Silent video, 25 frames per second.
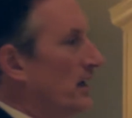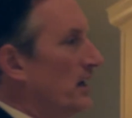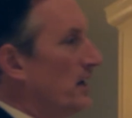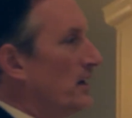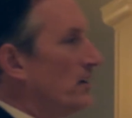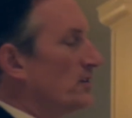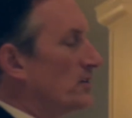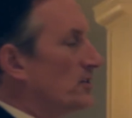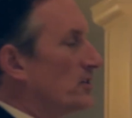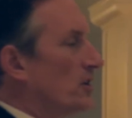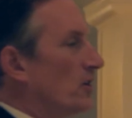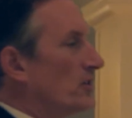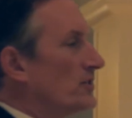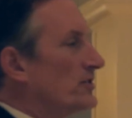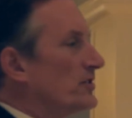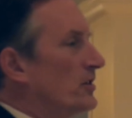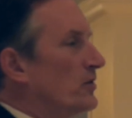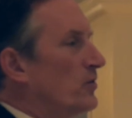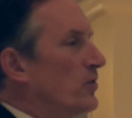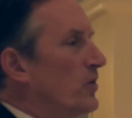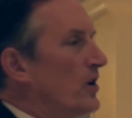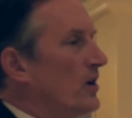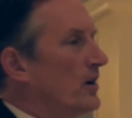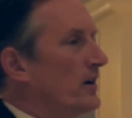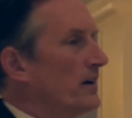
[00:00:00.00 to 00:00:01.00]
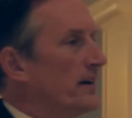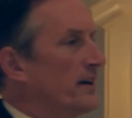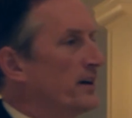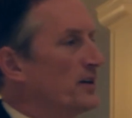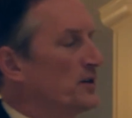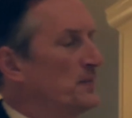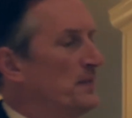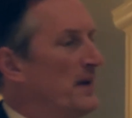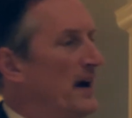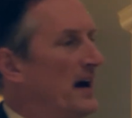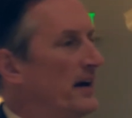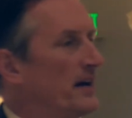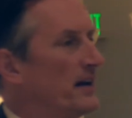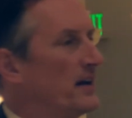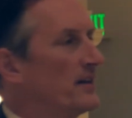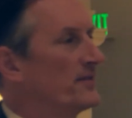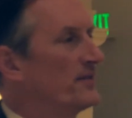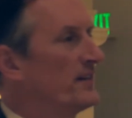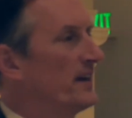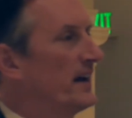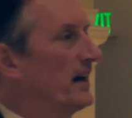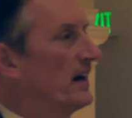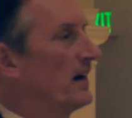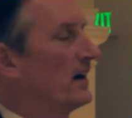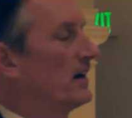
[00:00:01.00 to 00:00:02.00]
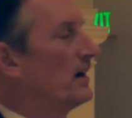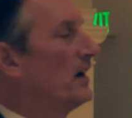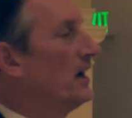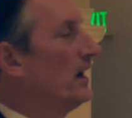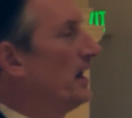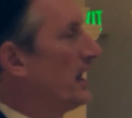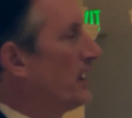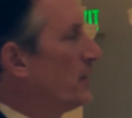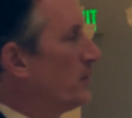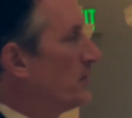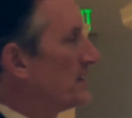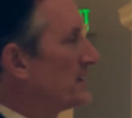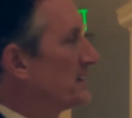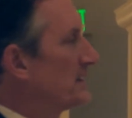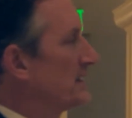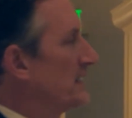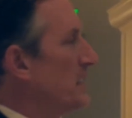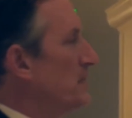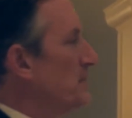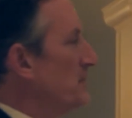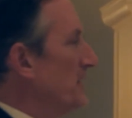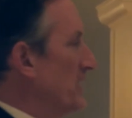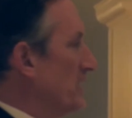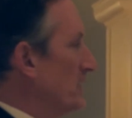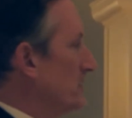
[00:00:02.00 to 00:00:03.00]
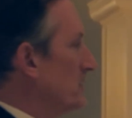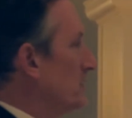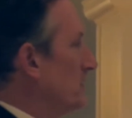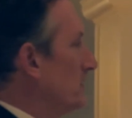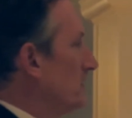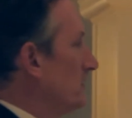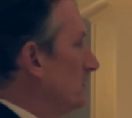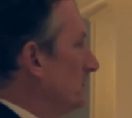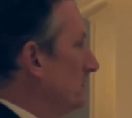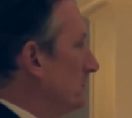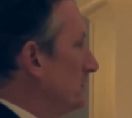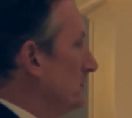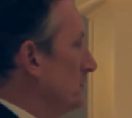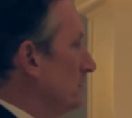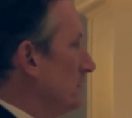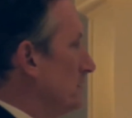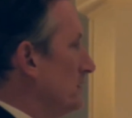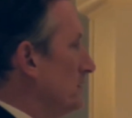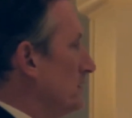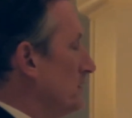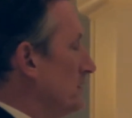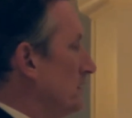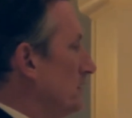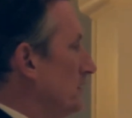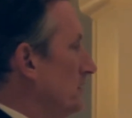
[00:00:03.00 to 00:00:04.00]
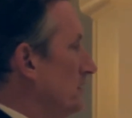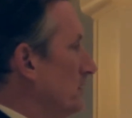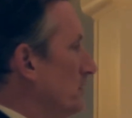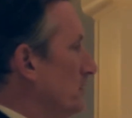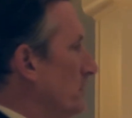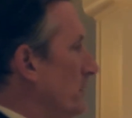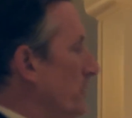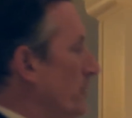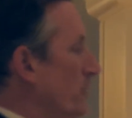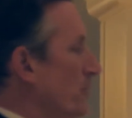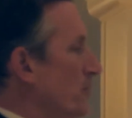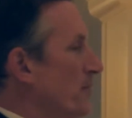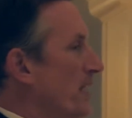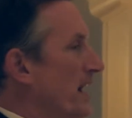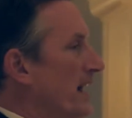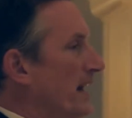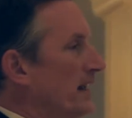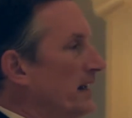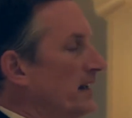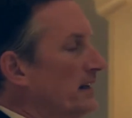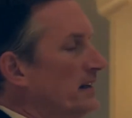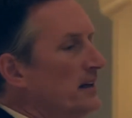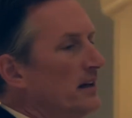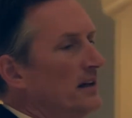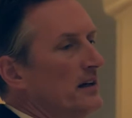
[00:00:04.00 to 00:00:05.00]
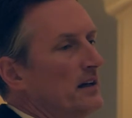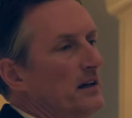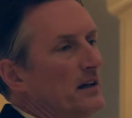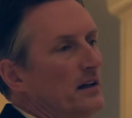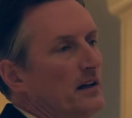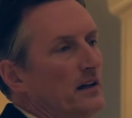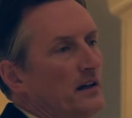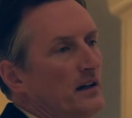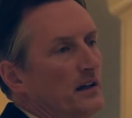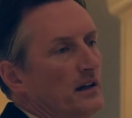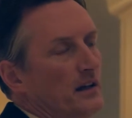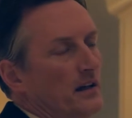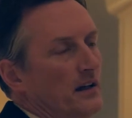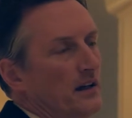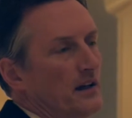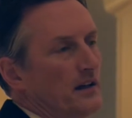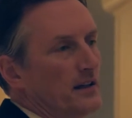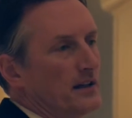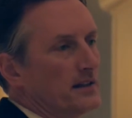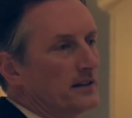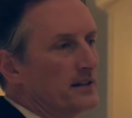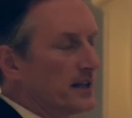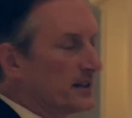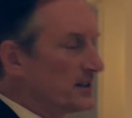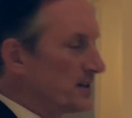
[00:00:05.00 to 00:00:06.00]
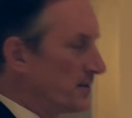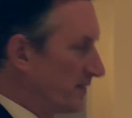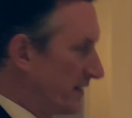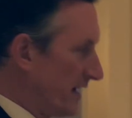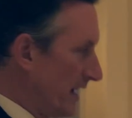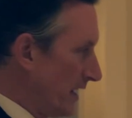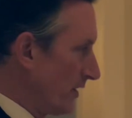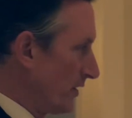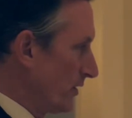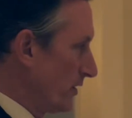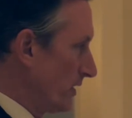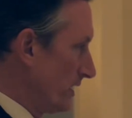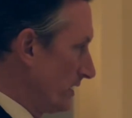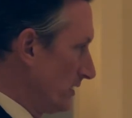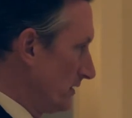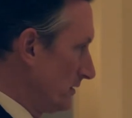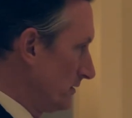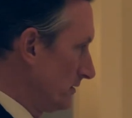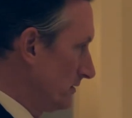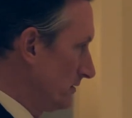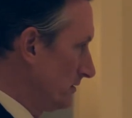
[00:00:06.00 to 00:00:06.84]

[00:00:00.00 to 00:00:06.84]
Here's social work, here's palliative care. It was seamless. We were embedded in the intensive care unit.